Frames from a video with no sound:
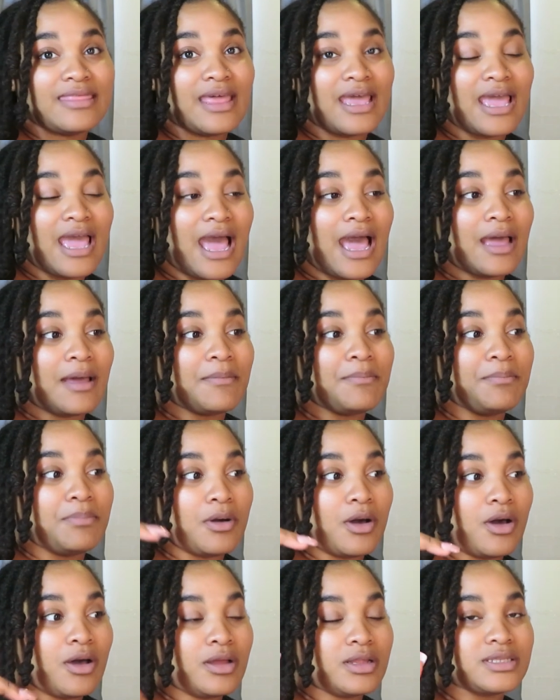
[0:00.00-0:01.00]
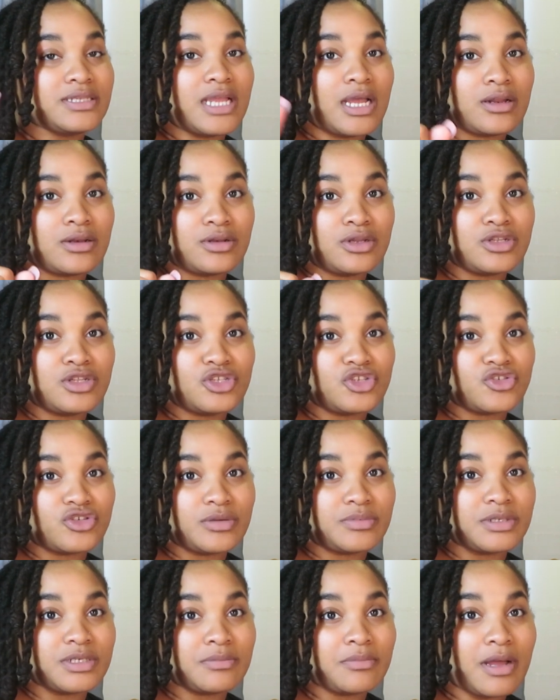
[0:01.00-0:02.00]
that I bought down in the
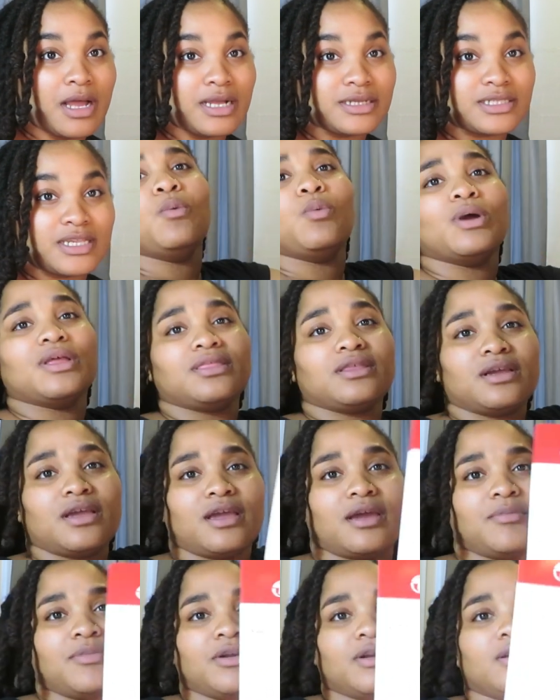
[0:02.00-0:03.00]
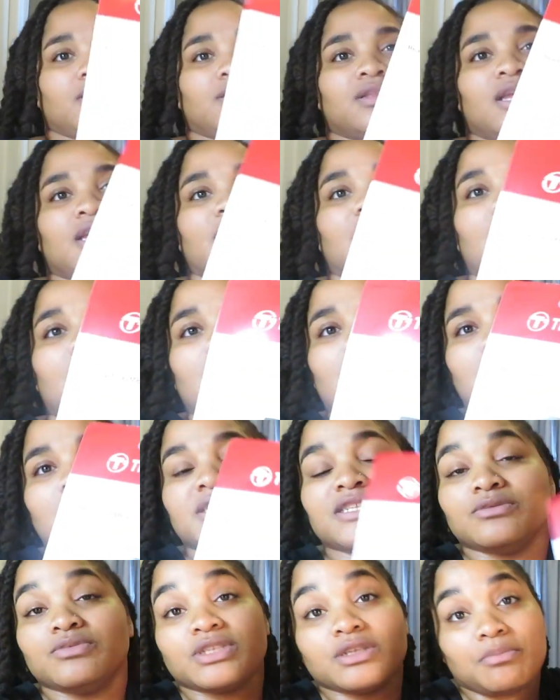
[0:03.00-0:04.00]
description box. With the camera, it came
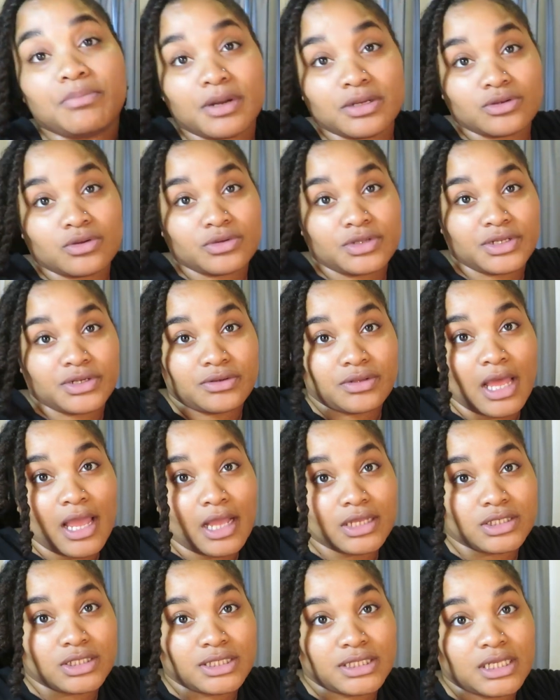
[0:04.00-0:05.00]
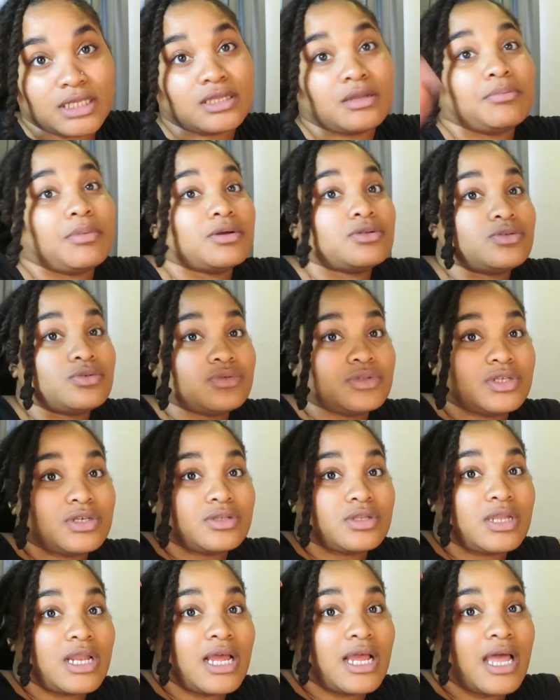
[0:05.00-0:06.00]
because it was a bundle deal. Like I just said, the bundle
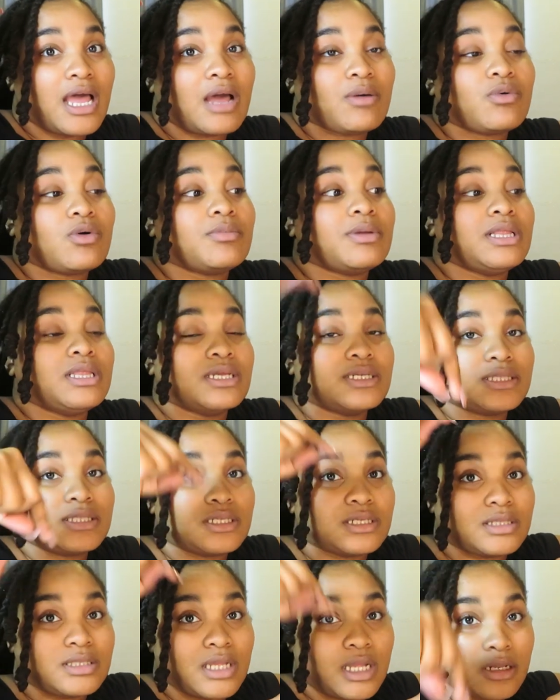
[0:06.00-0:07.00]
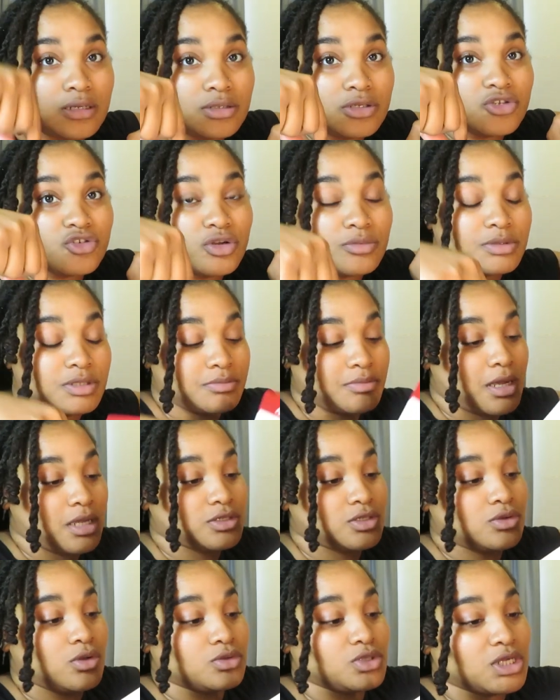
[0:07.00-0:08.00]
deal that I got will be listed down in the description
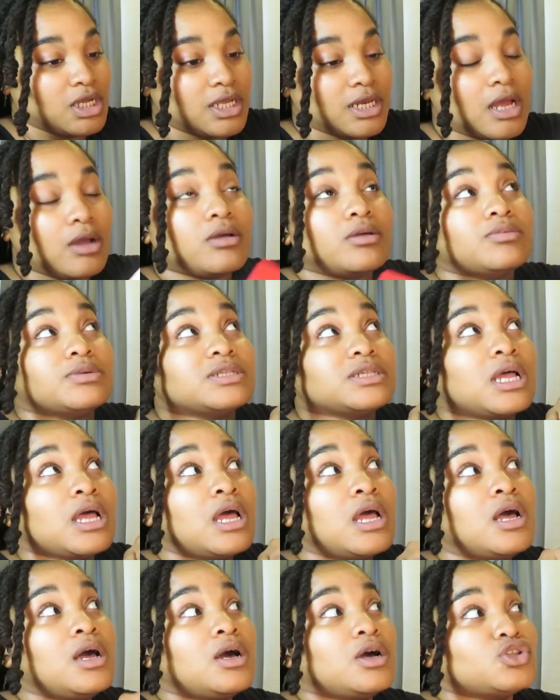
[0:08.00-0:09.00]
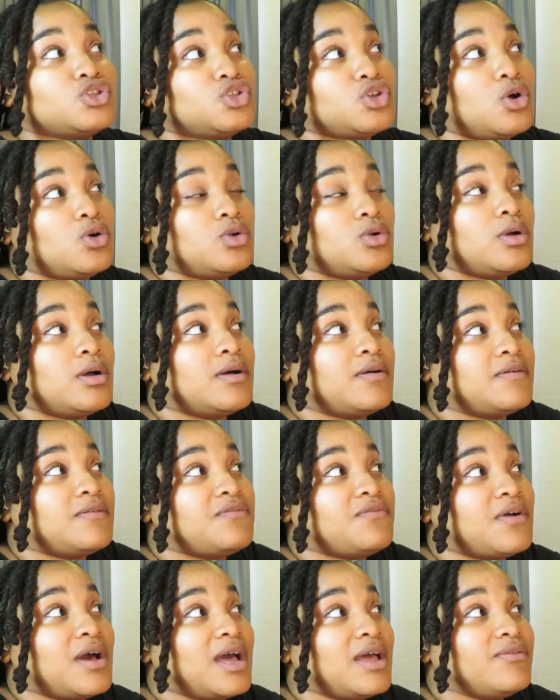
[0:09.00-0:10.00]
box. So go check it out. It was a total
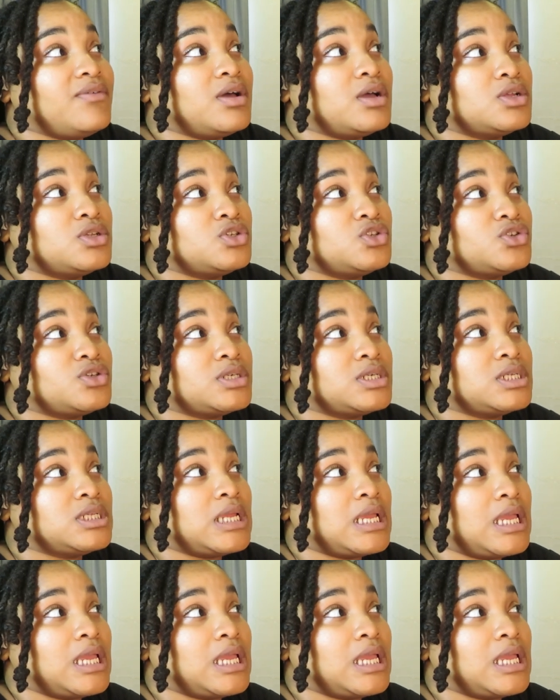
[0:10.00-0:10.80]
of $569,